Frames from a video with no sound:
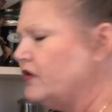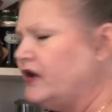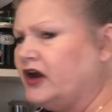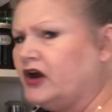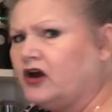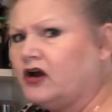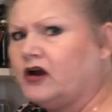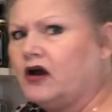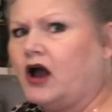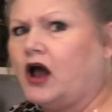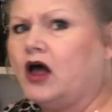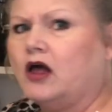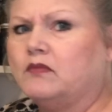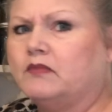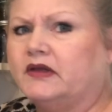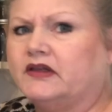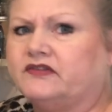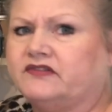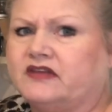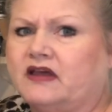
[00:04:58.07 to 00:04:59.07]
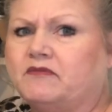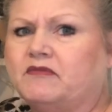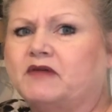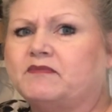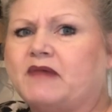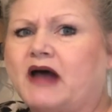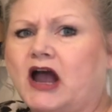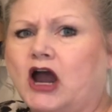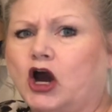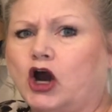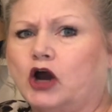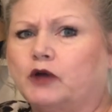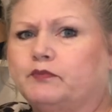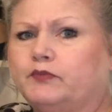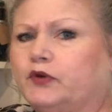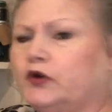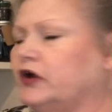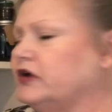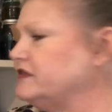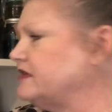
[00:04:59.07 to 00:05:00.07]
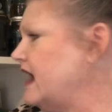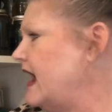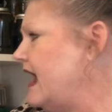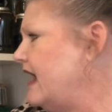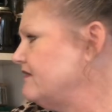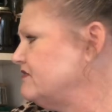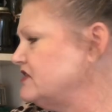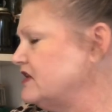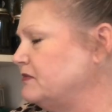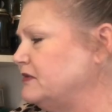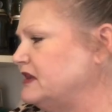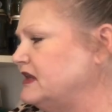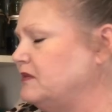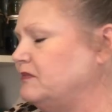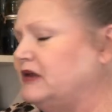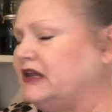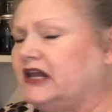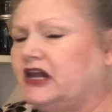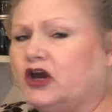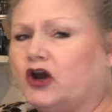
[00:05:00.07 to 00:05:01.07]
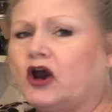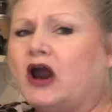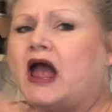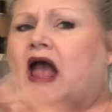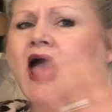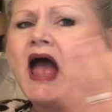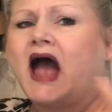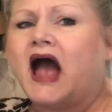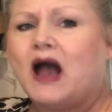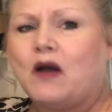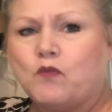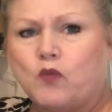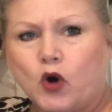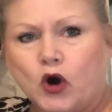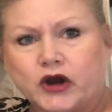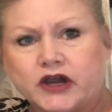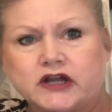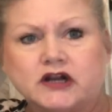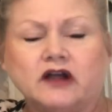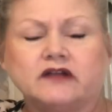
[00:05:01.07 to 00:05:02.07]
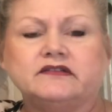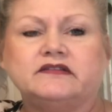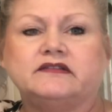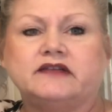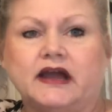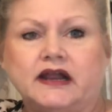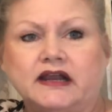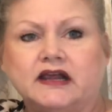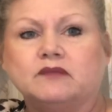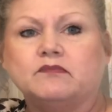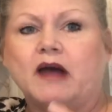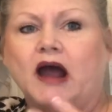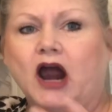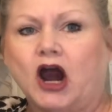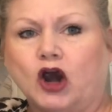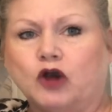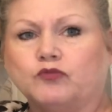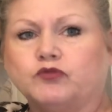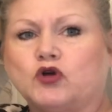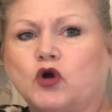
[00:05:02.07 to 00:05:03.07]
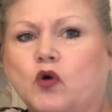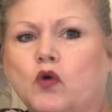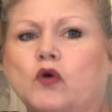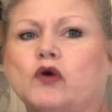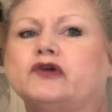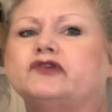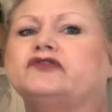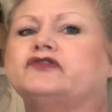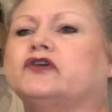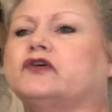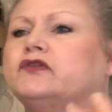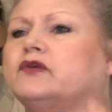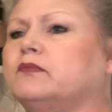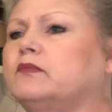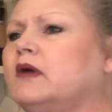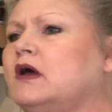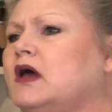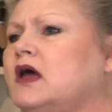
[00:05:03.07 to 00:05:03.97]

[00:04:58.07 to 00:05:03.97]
here are all some of my herb books. I have some of them in here. I'm working on studying my herb course, so